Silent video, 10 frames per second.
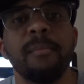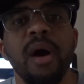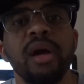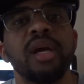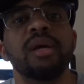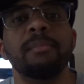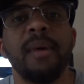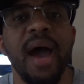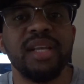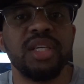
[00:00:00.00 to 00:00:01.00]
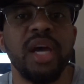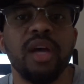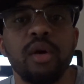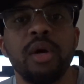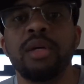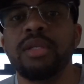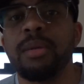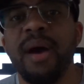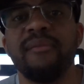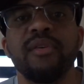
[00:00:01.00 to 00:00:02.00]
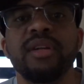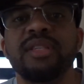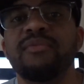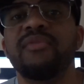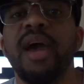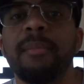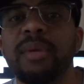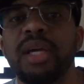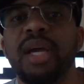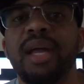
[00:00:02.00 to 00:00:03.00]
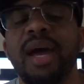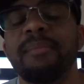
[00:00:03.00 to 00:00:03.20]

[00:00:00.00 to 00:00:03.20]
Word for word: marketing my channel to my friends and family yet.